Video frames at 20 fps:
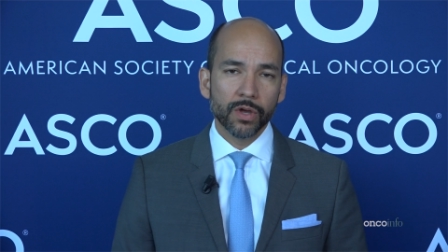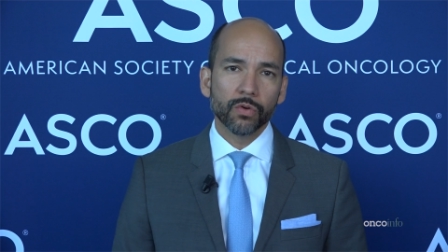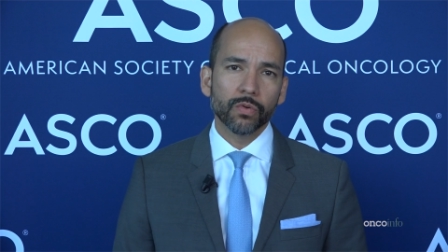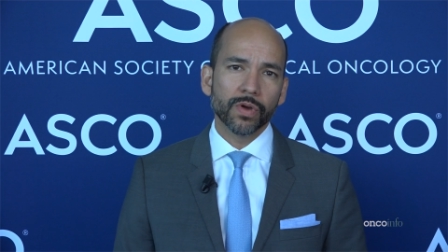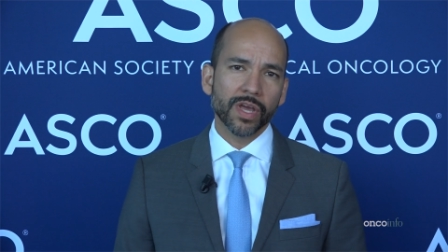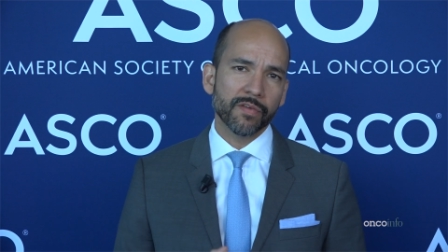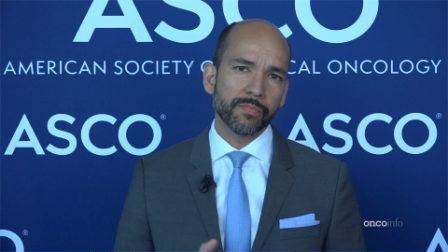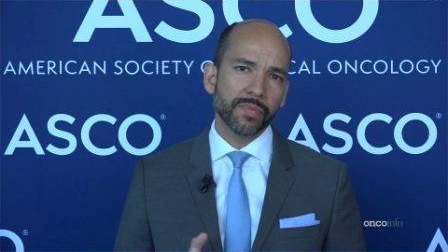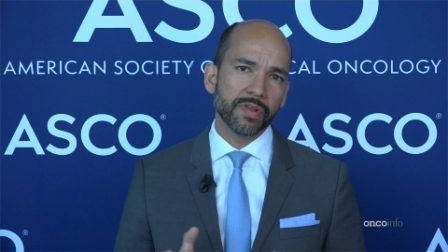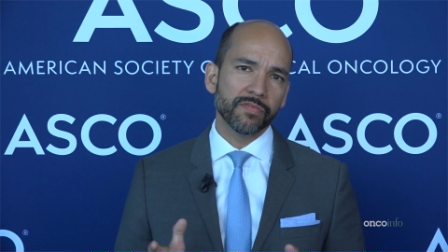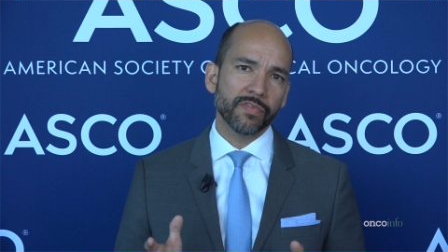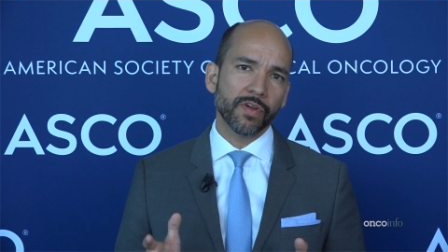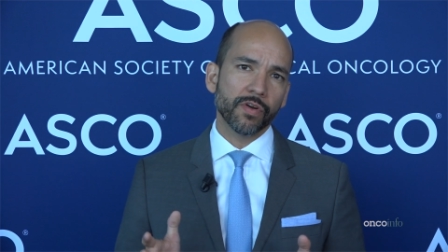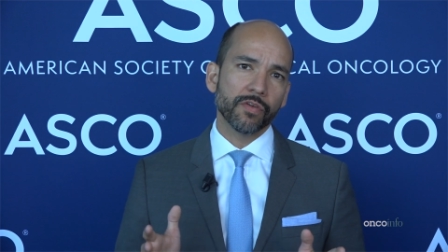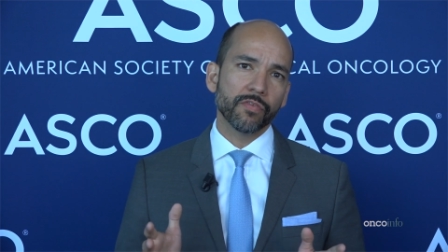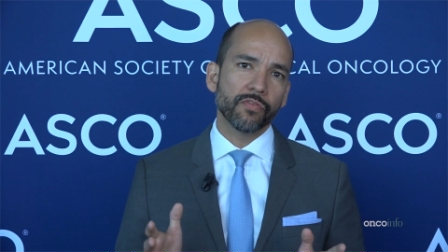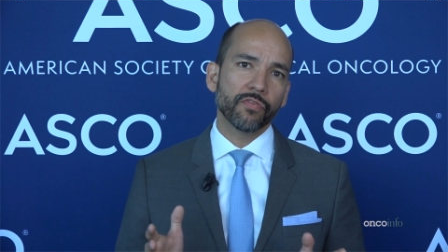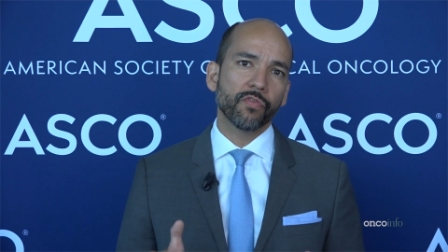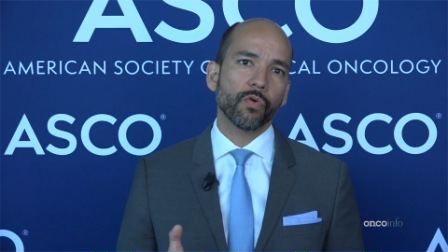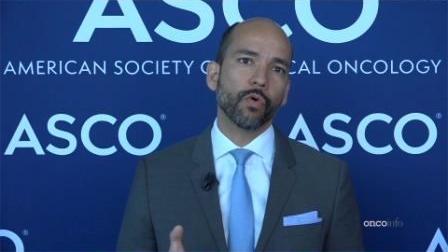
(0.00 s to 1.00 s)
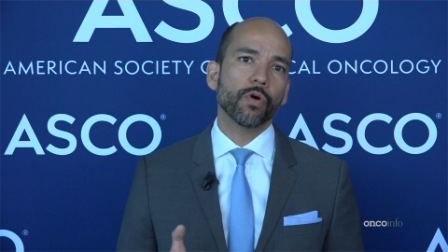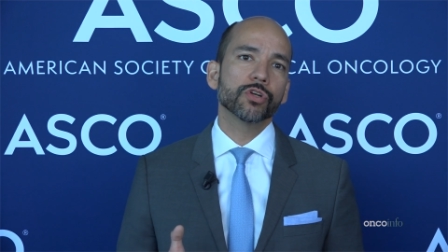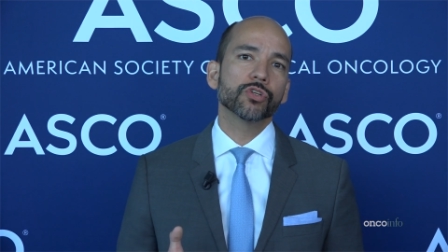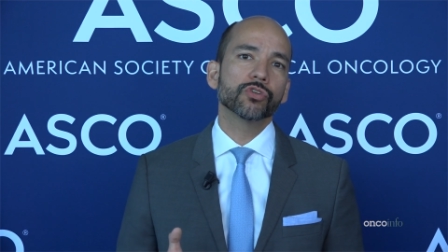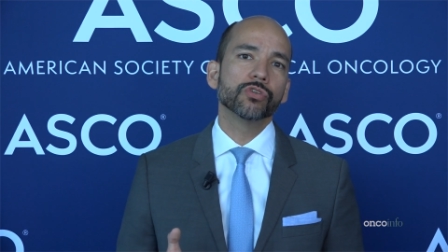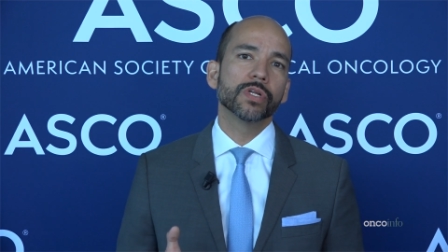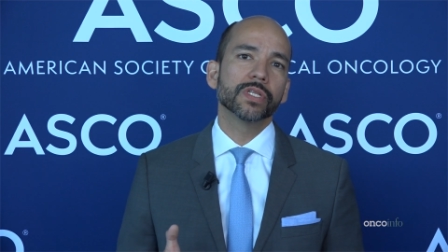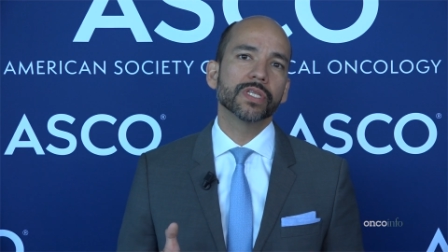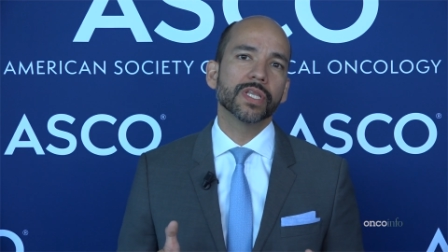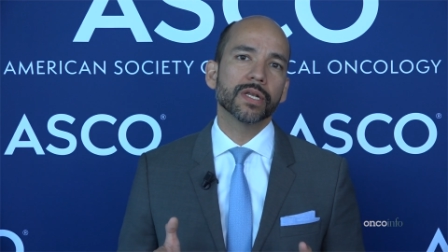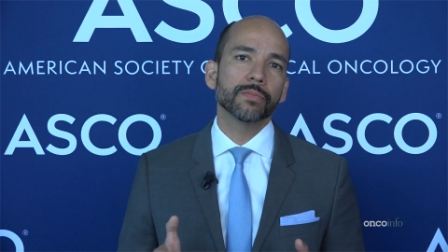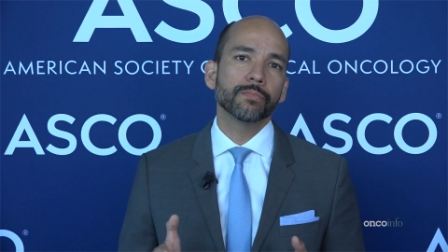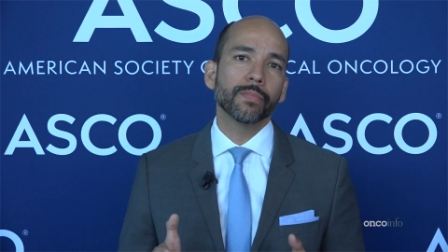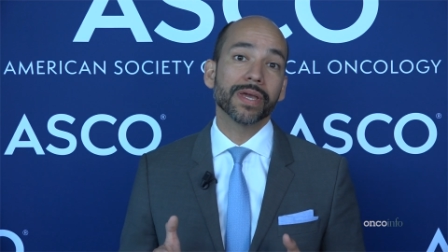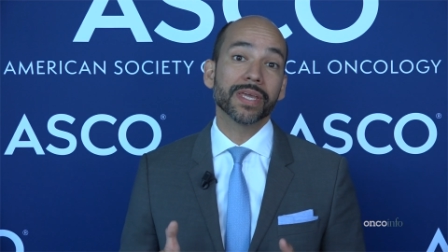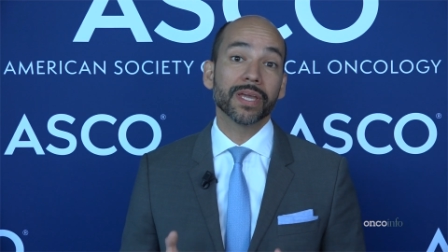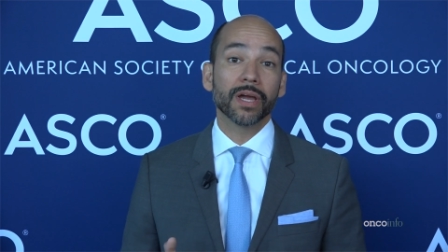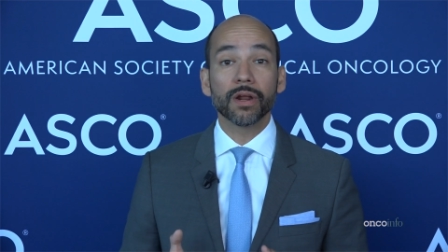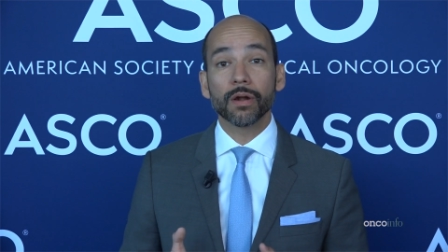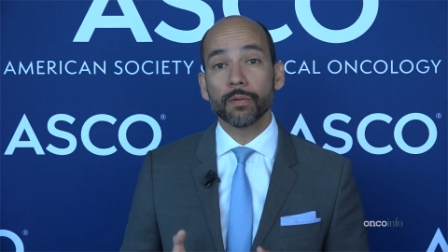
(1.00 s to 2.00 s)
We have been very fortunate that
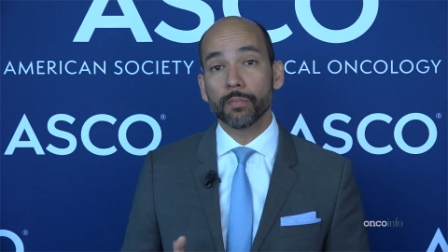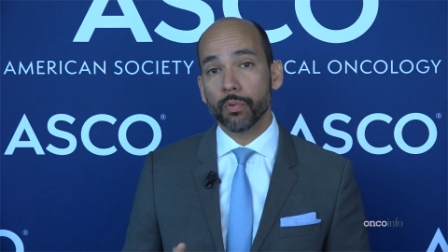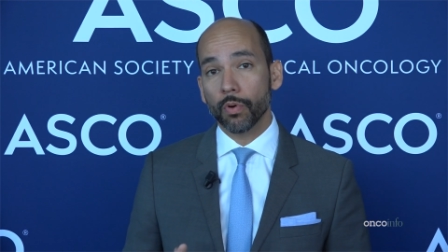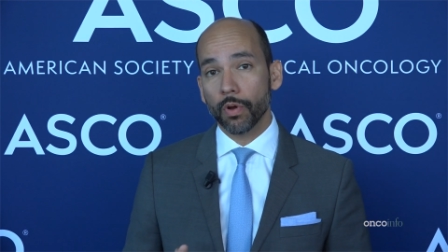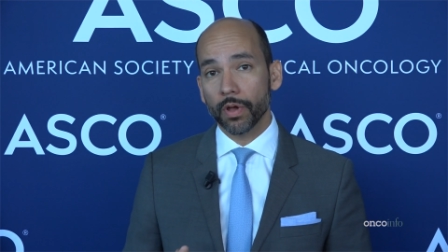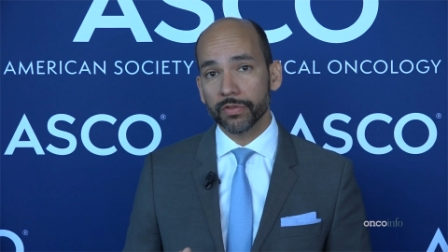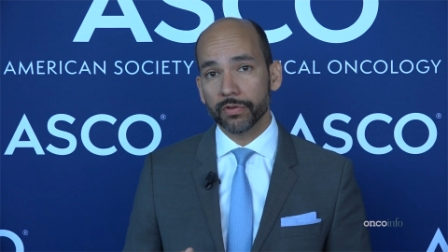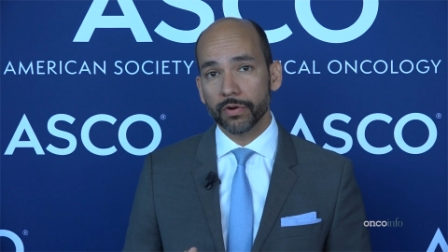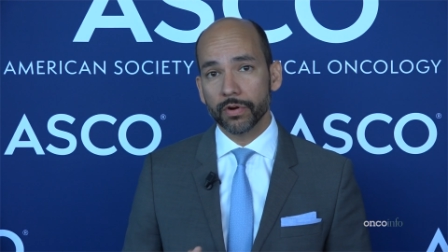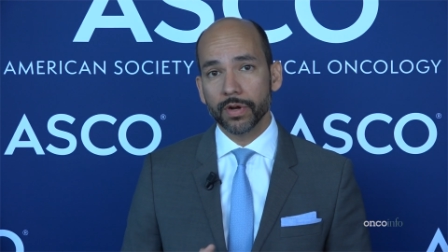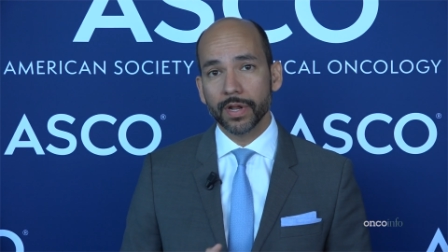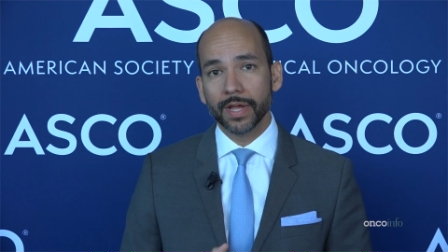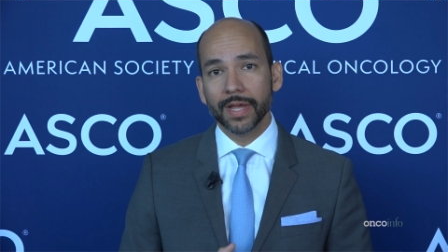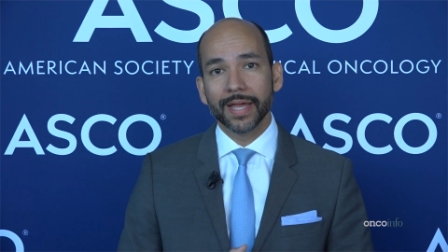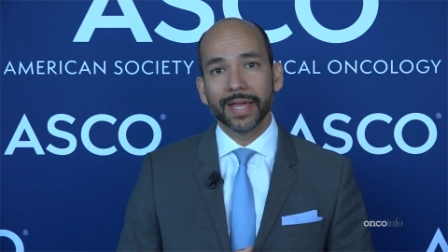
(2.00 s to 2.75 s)
my younger brother